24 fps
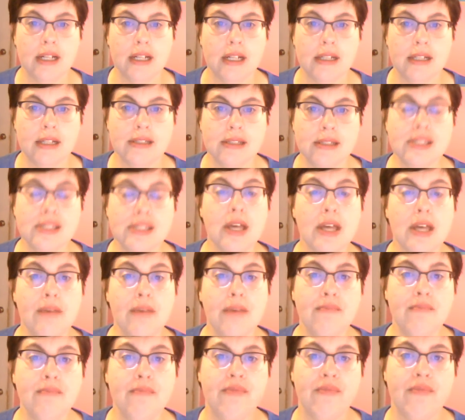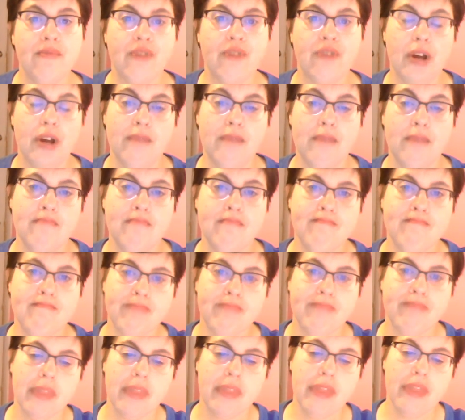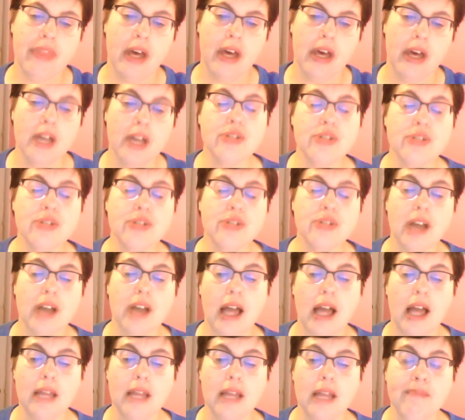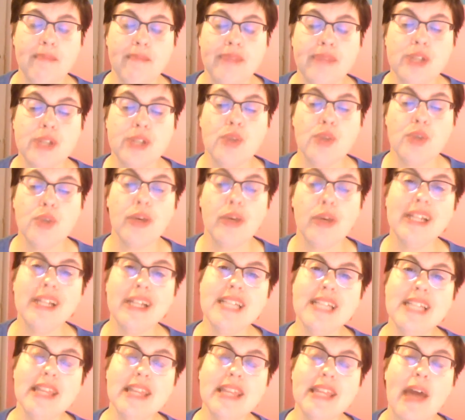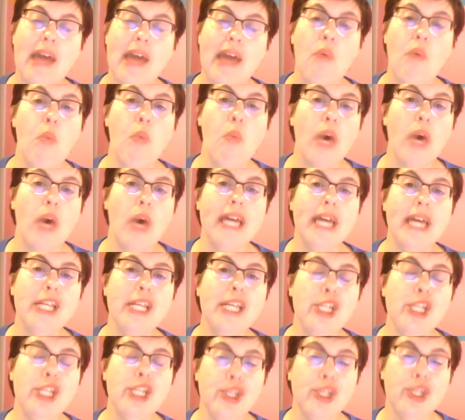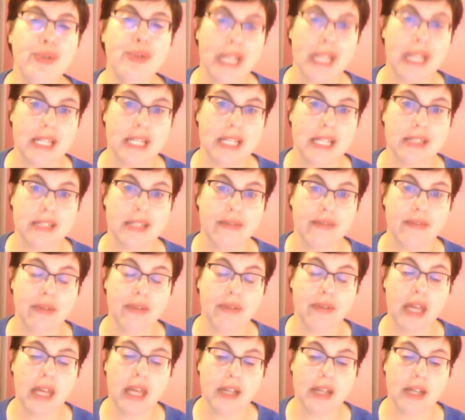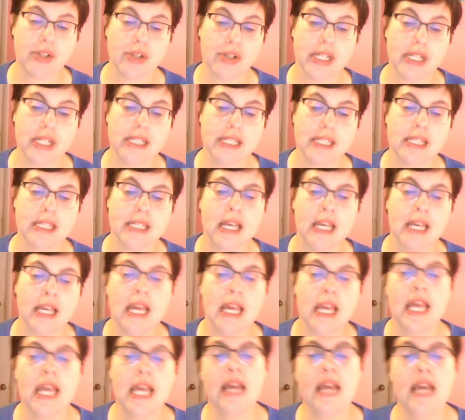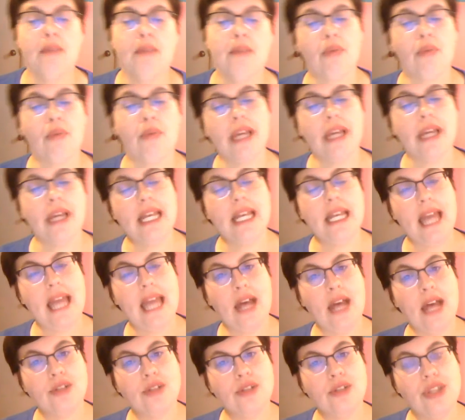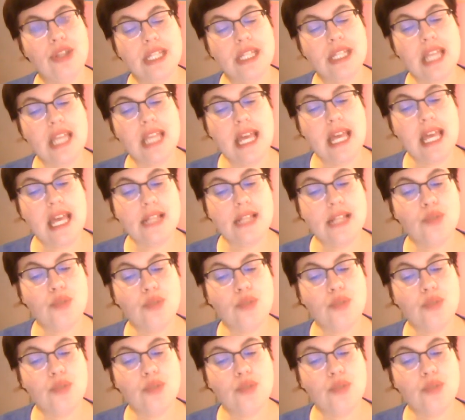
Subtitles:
some from the hundreds column. So we're going to take that 1 unit from the hundreds, bring it down to the tens. Well,